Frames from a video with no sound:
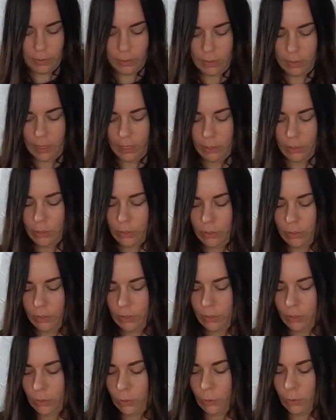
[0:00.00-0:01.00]
like
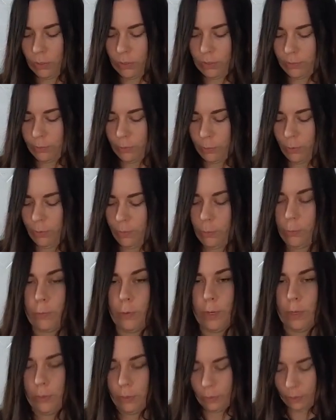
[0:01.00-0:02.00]
short form
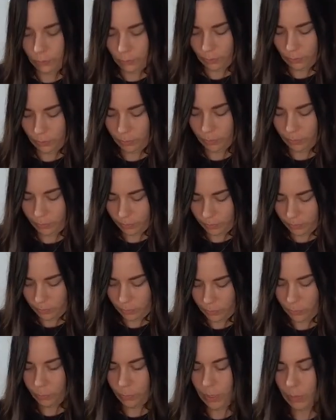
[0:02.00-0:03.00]
videos where
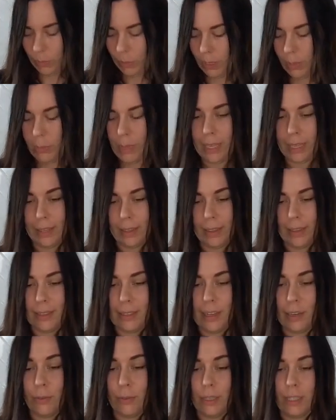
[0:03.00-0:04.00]
people are making things
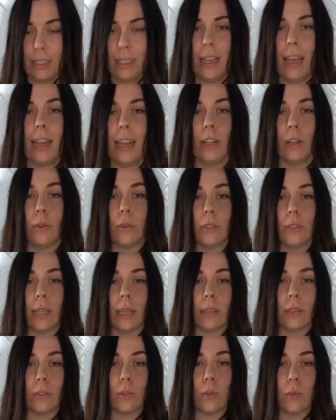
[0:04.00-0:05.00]
out of resin, and it looks
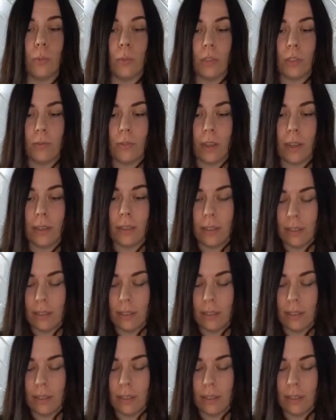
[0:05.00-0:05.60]
like so much fun.